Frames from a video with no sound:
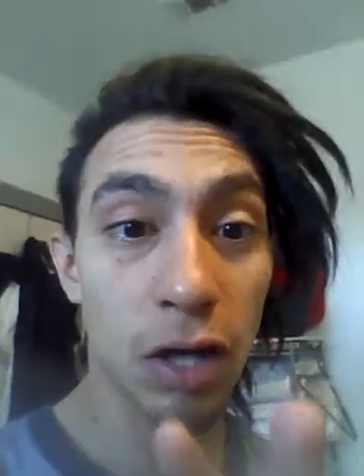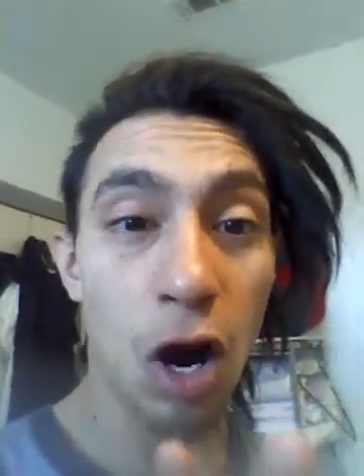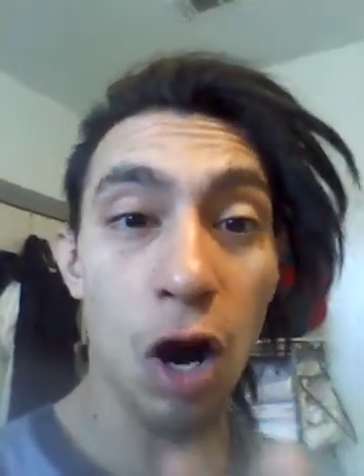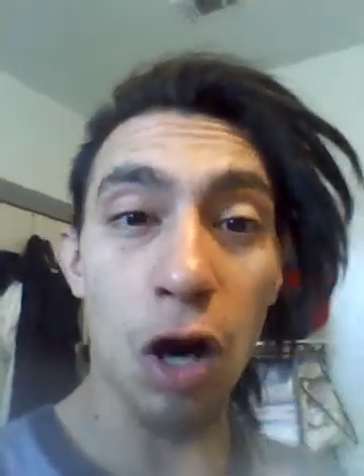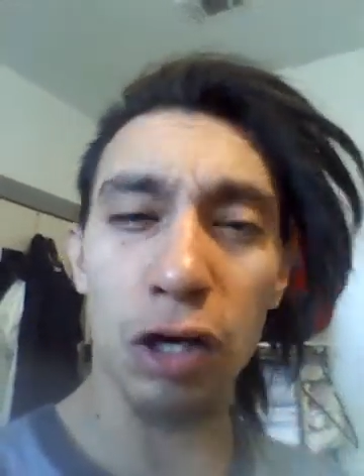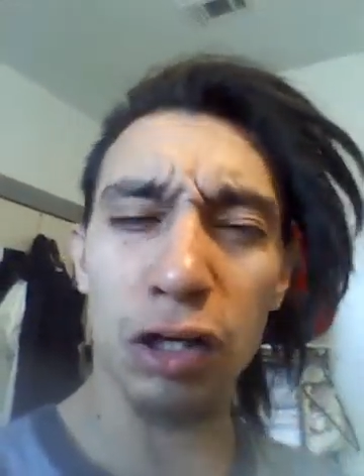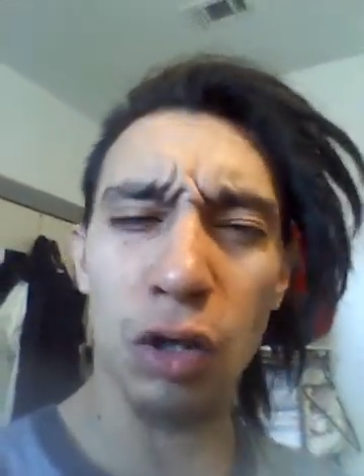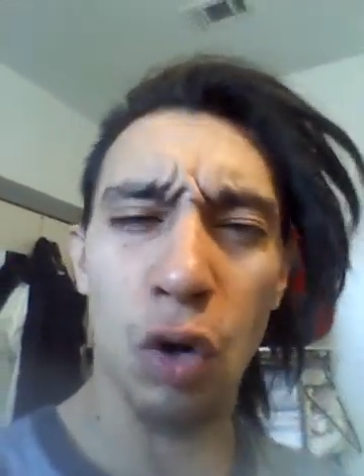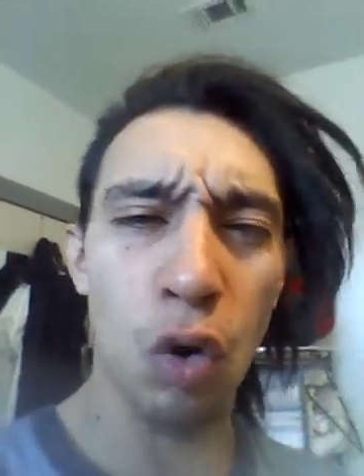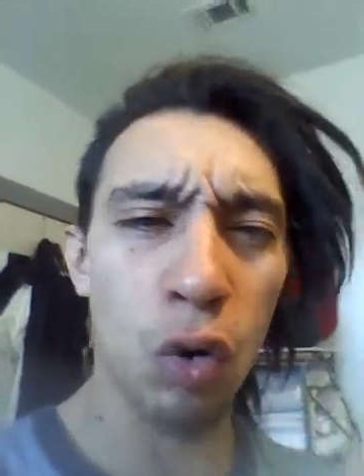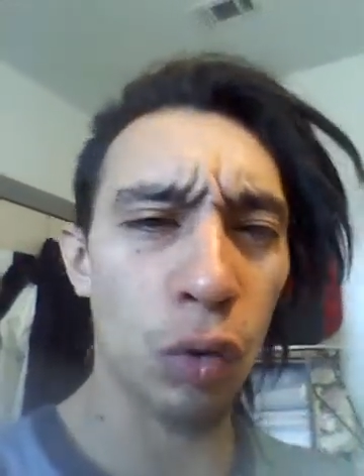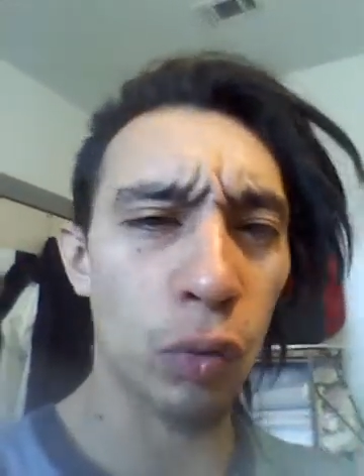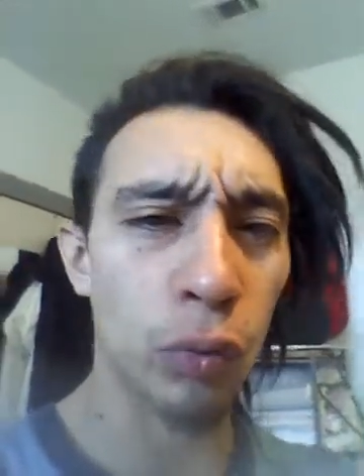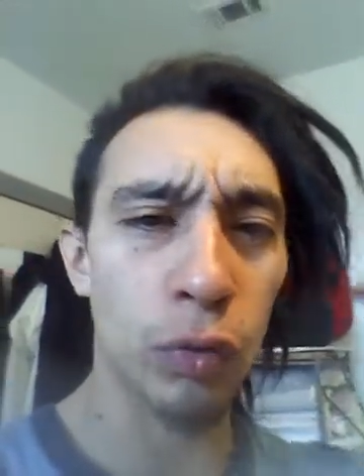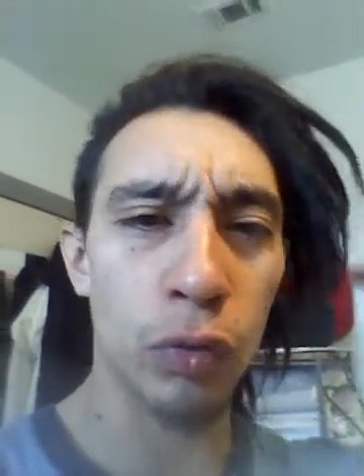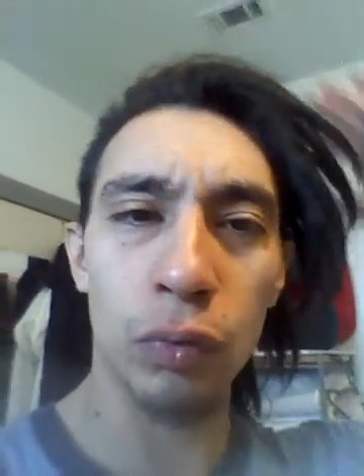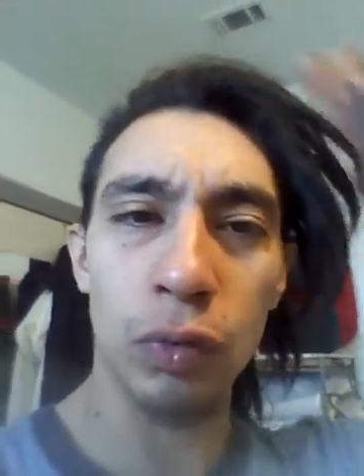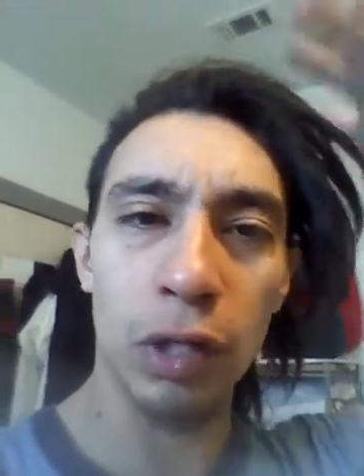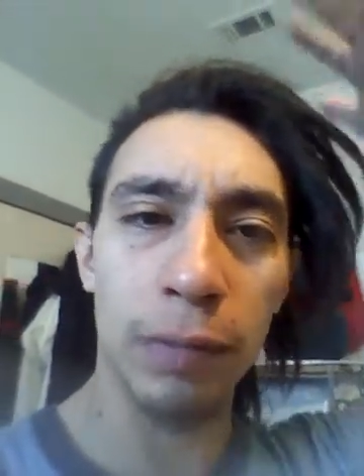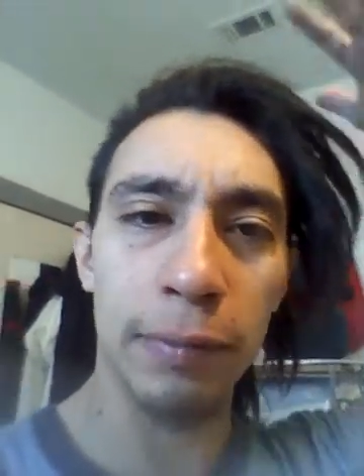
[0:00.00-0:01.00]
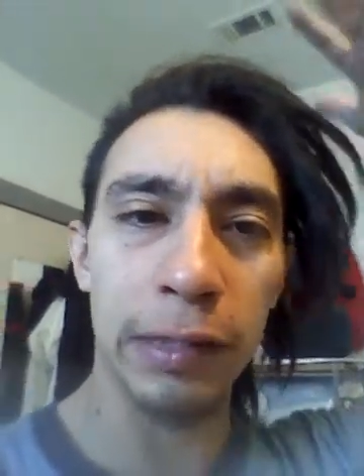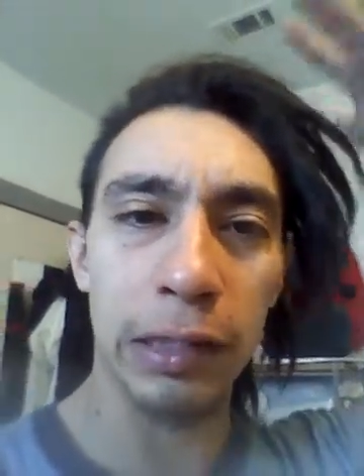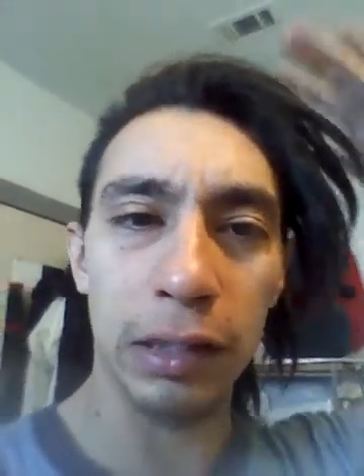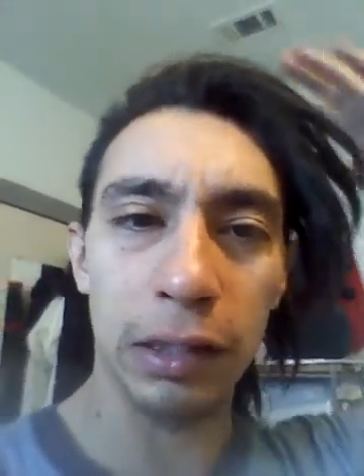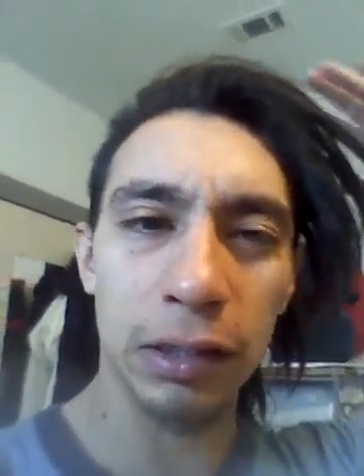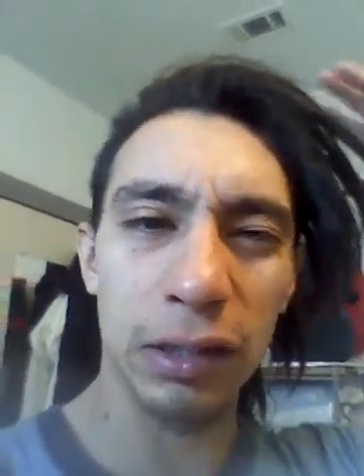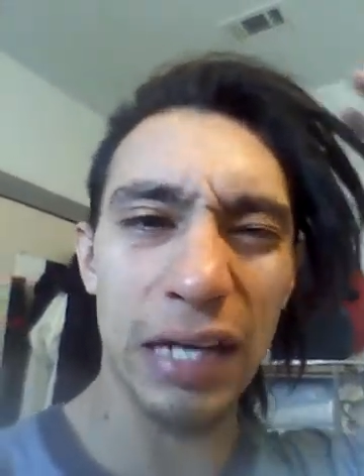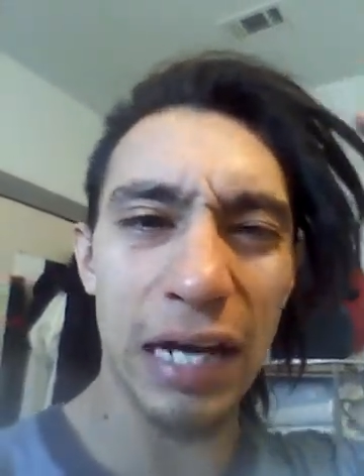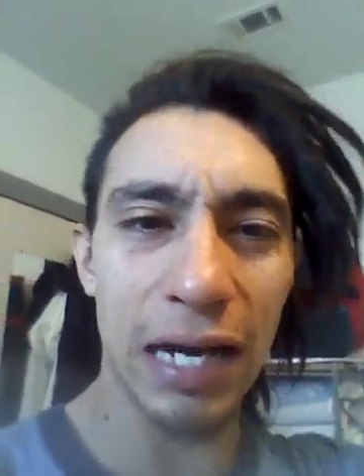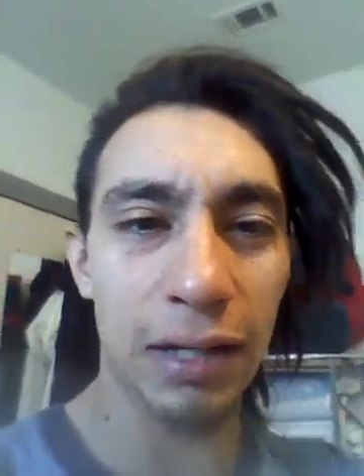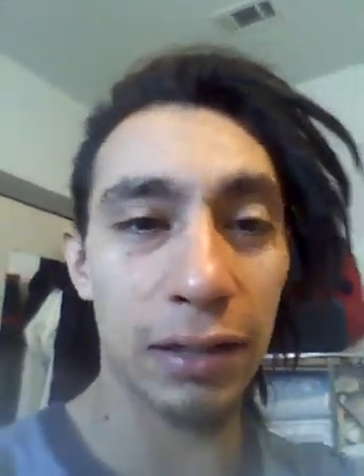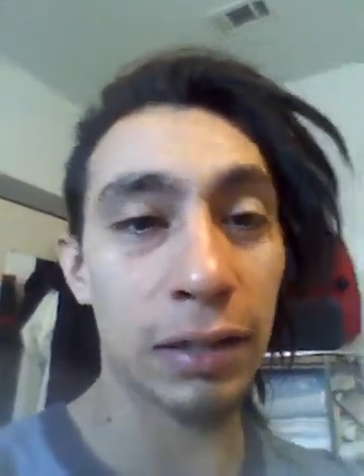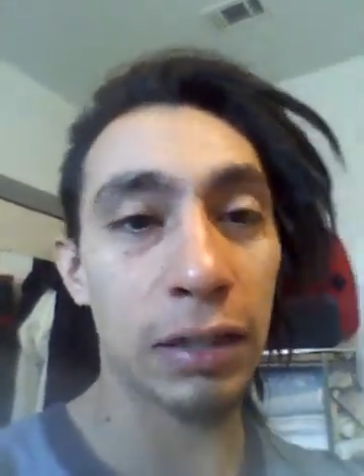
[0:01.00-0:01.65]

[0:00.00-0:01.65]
Hardcore root rubbing, not